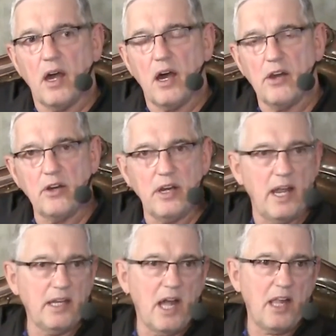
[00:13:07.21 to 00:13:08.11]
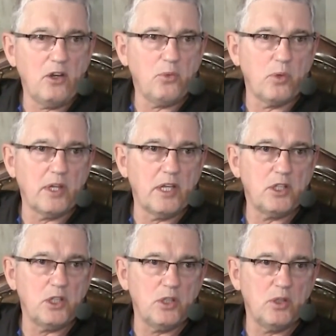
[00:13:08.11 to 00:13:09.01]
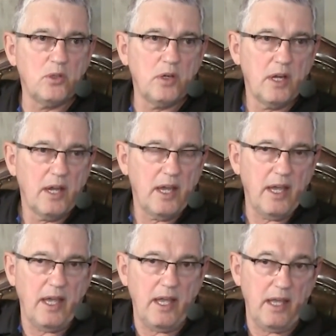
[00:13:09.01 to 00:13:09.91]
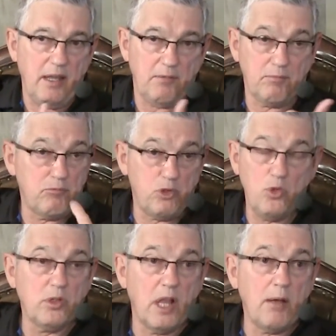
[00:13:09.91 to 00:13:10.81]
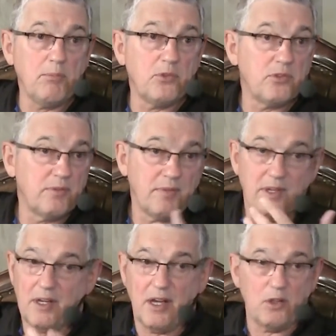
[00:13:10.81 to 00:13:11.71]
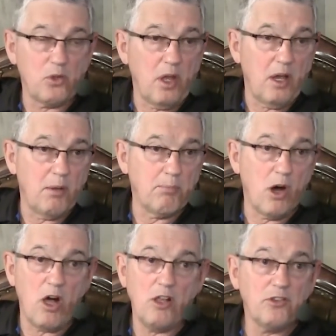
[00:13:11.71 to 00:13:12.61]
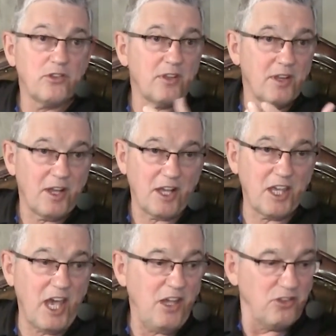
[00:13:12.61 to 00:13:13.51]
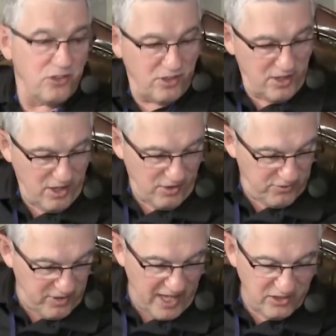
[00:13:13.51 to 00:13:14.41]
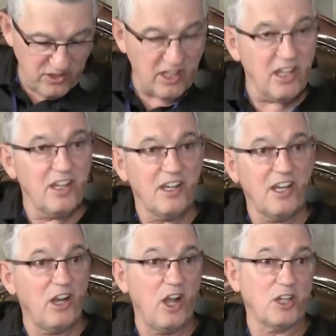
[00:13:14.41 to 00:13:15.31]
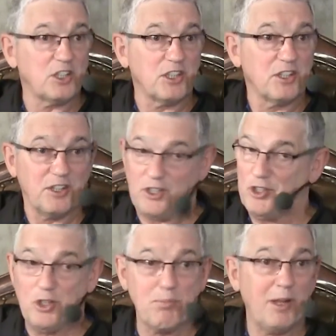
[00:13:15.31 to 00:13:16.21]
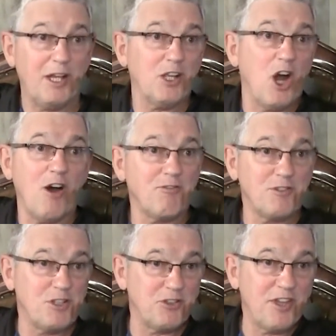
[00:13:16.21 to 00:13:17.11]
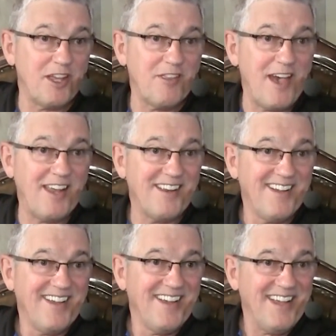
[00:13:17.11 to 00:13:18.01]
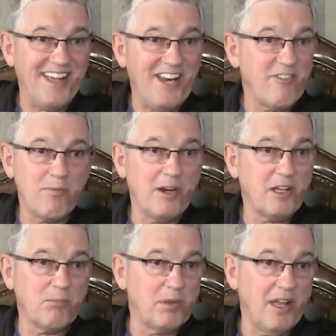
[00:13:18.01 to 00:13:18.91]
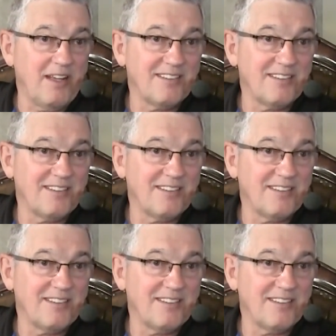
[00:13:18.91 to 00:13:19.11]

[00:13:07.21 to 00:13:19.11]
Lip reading: $109 will get you two clubs, balls, a case, a flag sticky, and a launcher. You're playing golf just like that, and everybody can play.